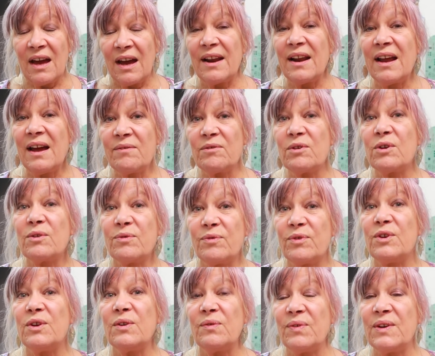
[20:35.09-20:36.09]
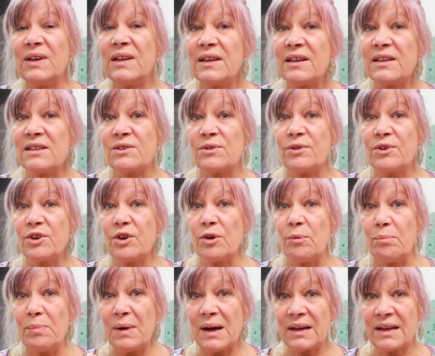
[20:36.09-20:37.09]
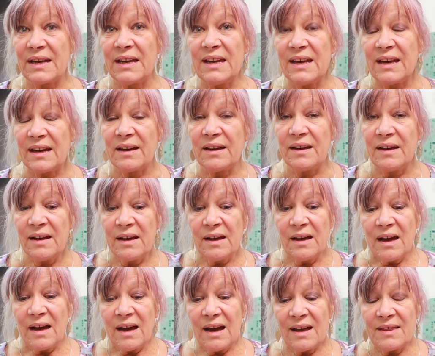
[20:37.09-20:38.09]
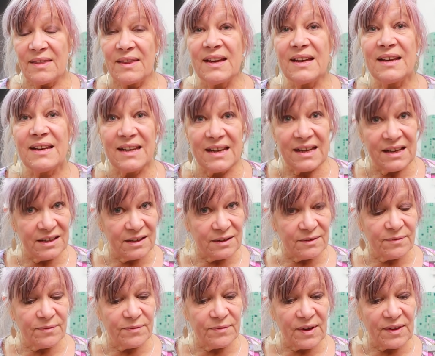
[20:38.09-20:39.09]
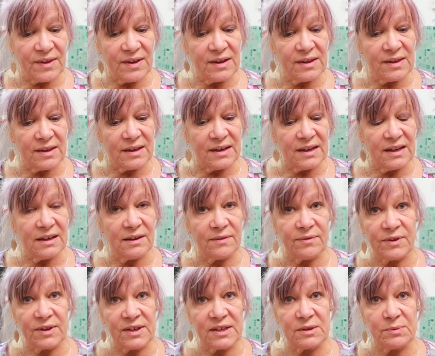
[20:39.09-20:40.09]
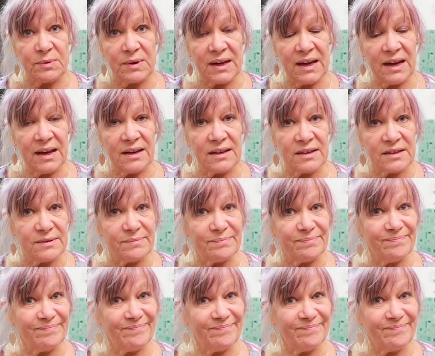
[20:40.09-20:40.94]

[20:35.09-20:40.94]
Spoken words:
And I've got a funny feeling it's going to come back here, and they need it. I think they need it for this weekend.